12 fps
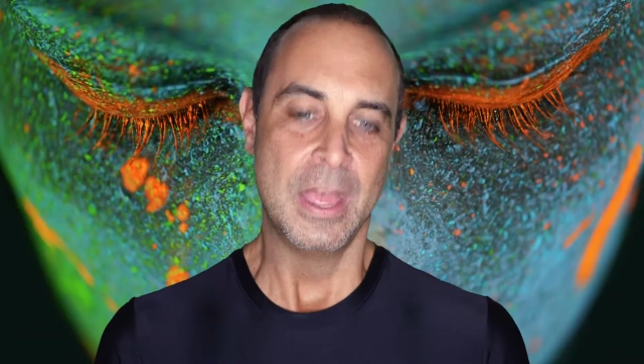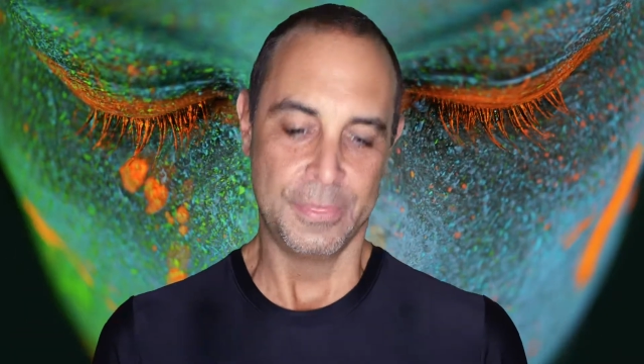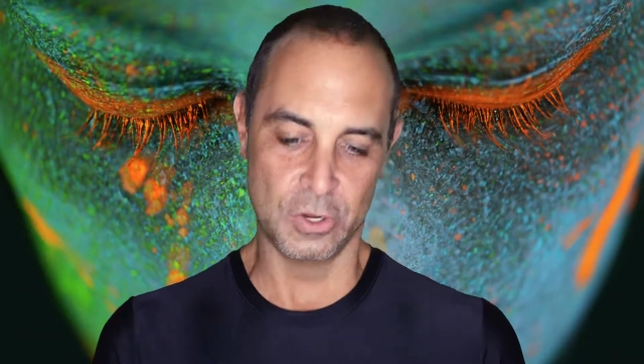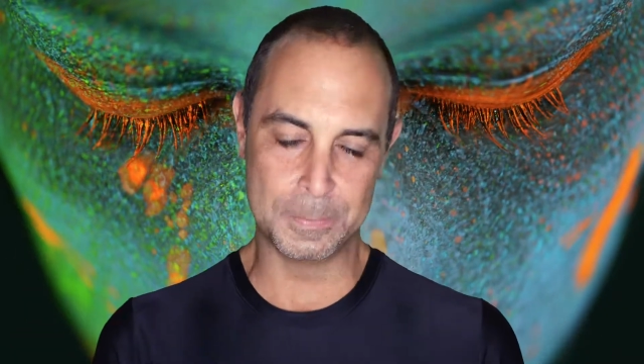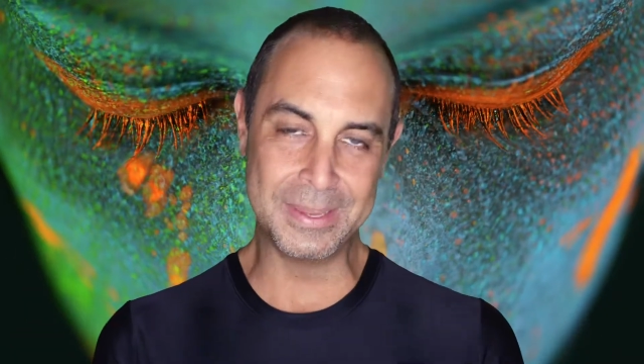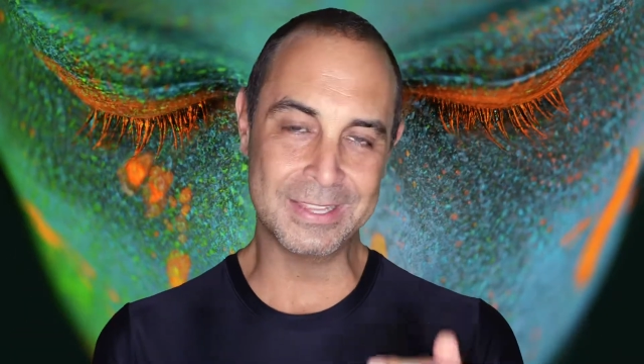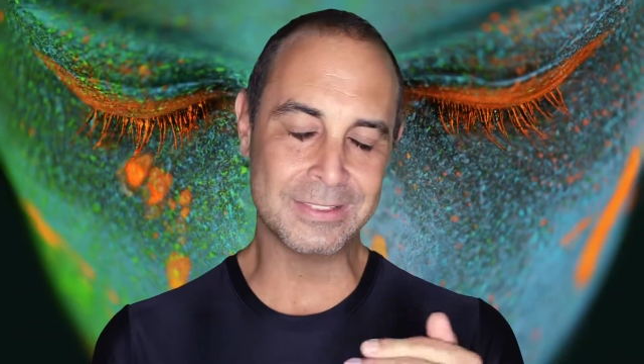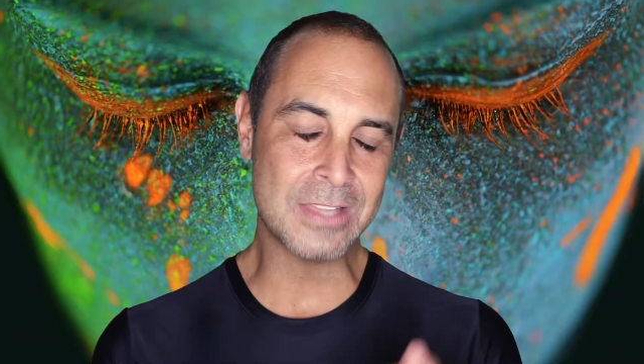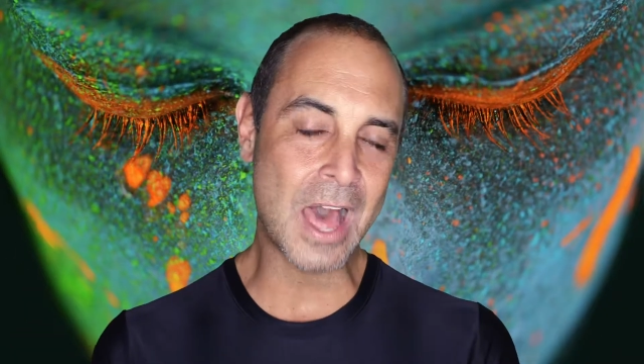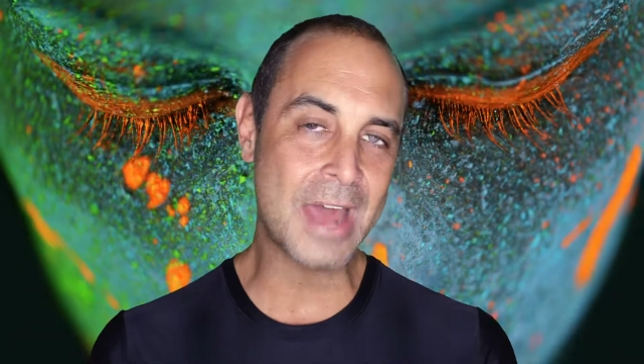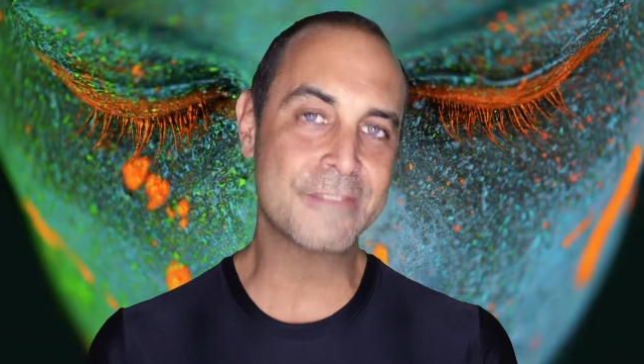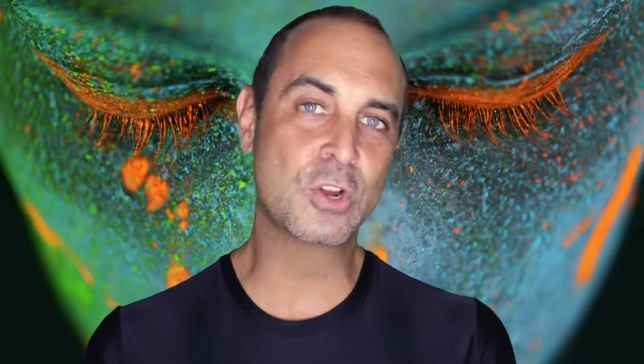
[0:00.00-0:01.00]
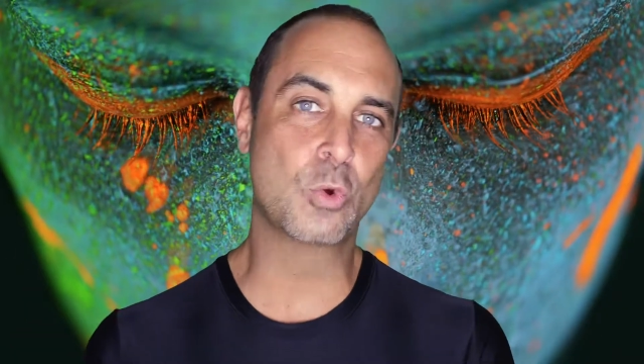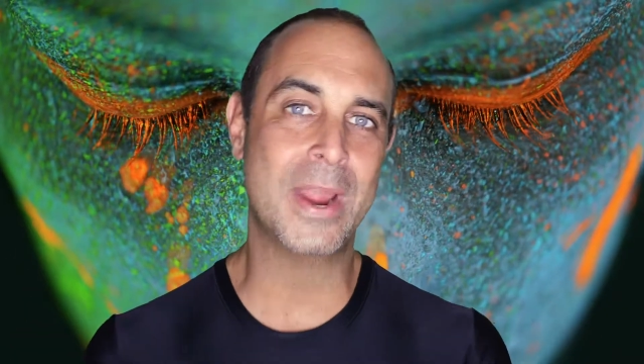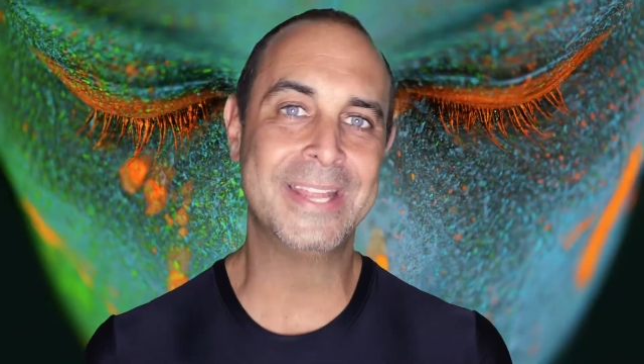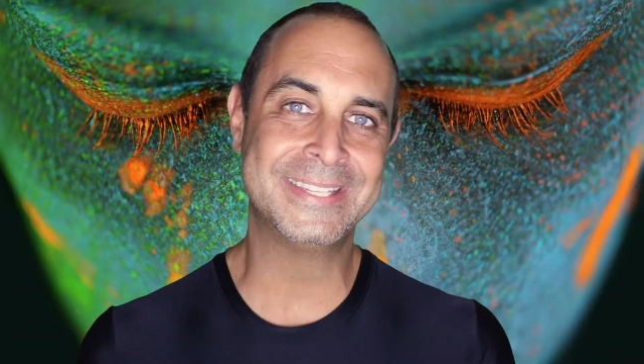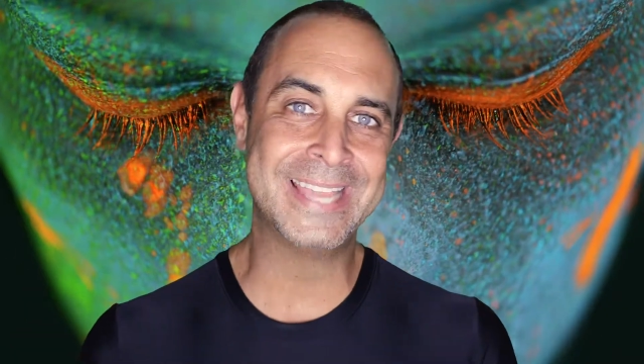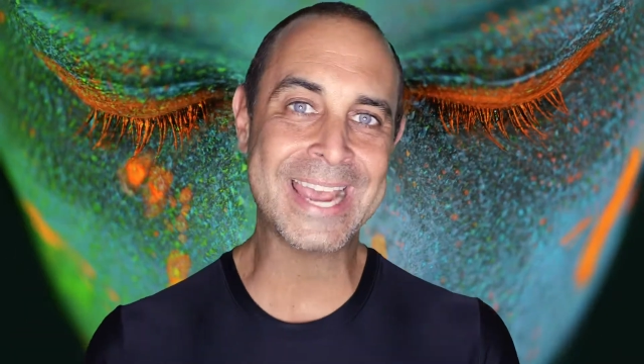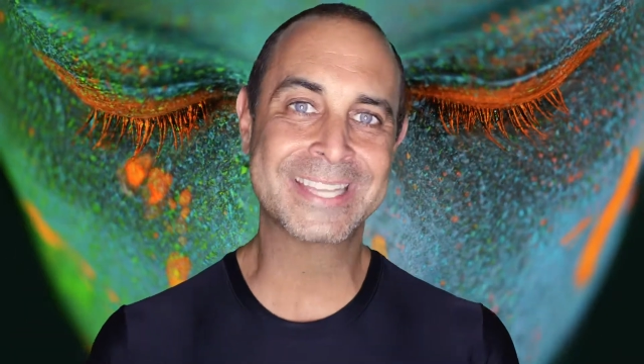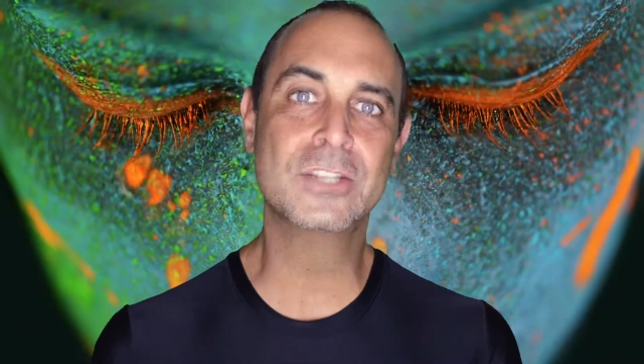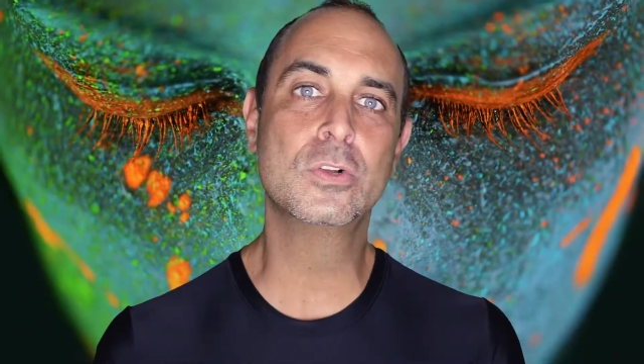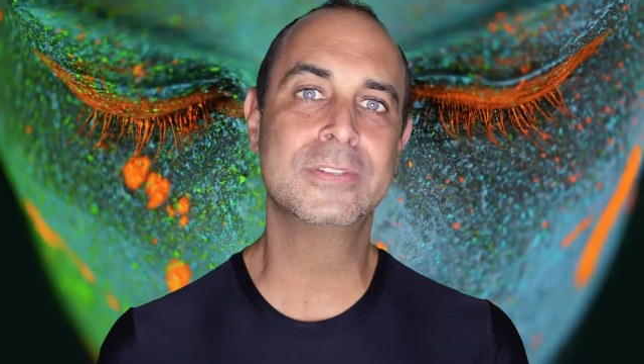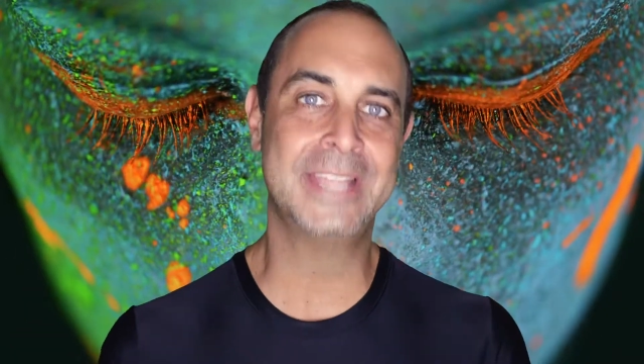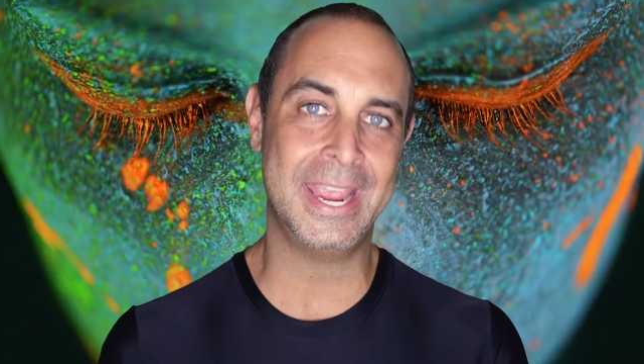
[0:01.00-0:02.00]
there'll be a lot of great
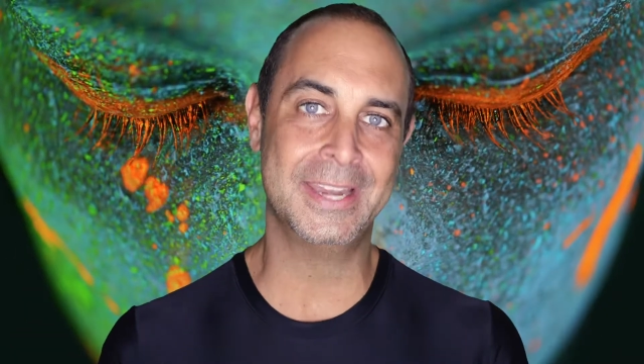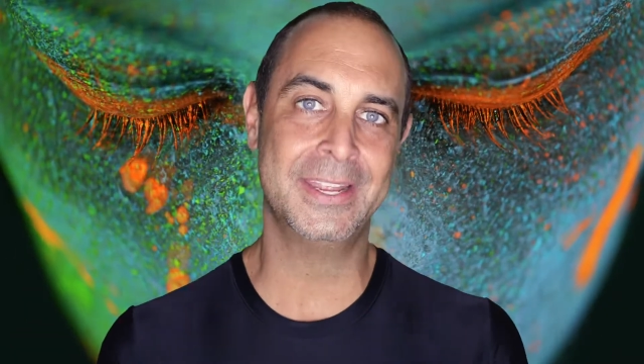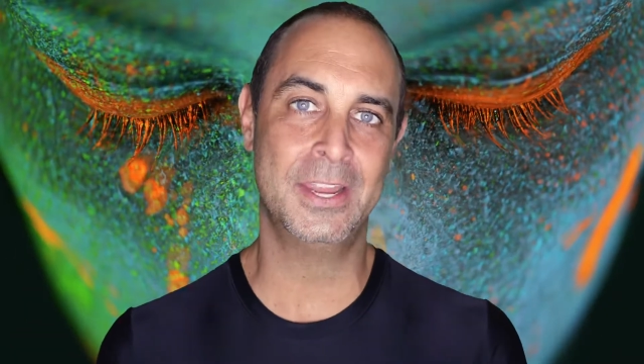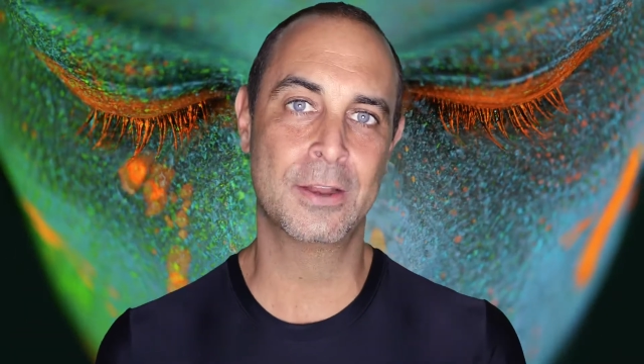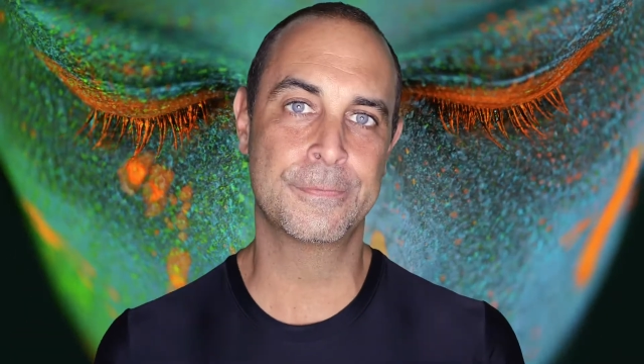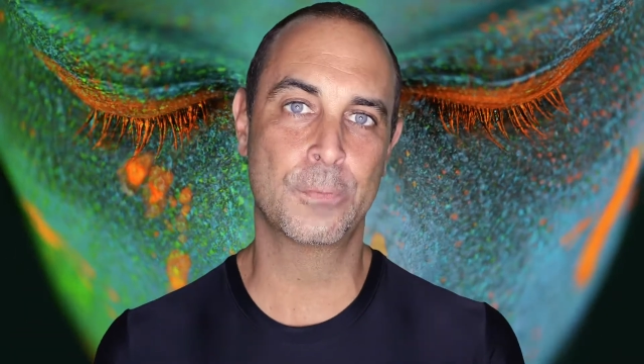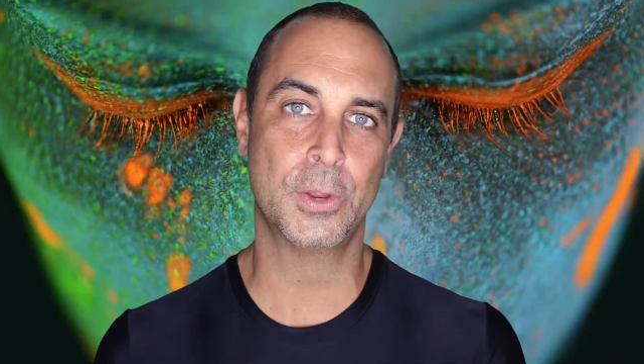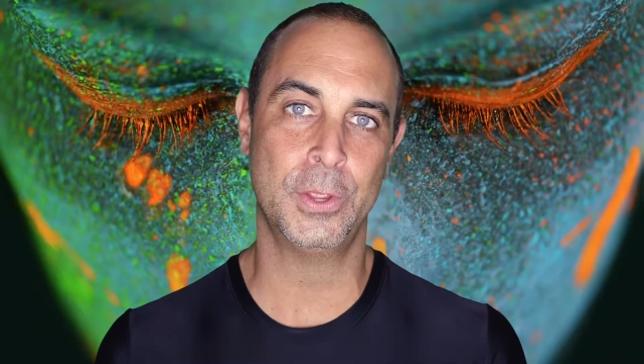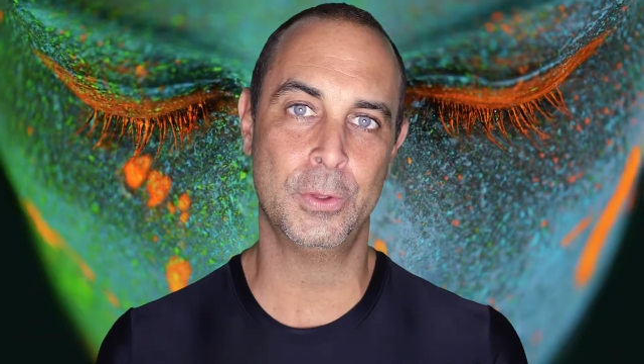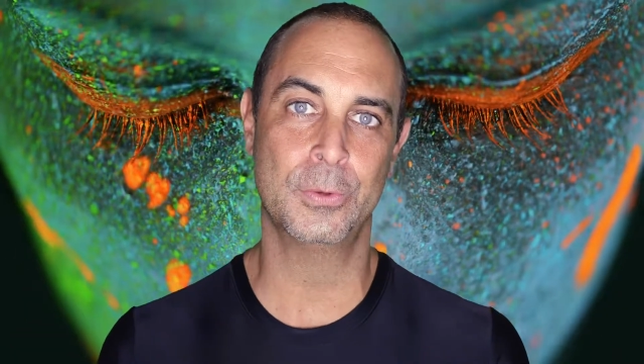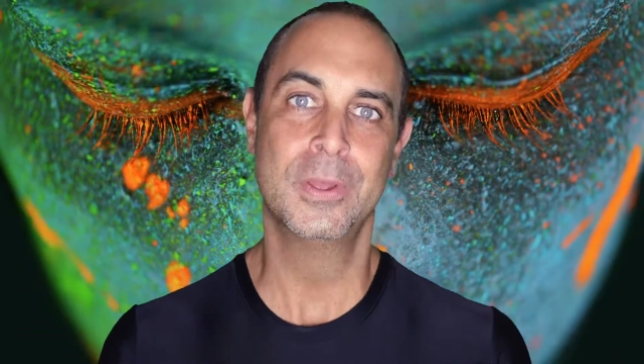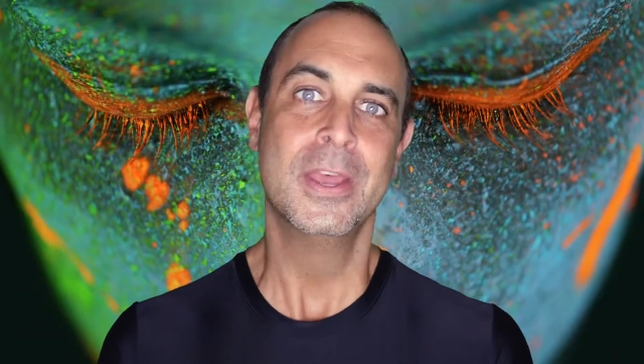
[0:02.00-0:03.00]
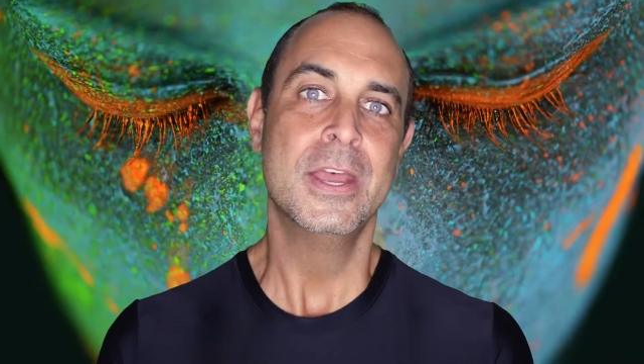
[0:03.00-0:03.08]
technical data here for you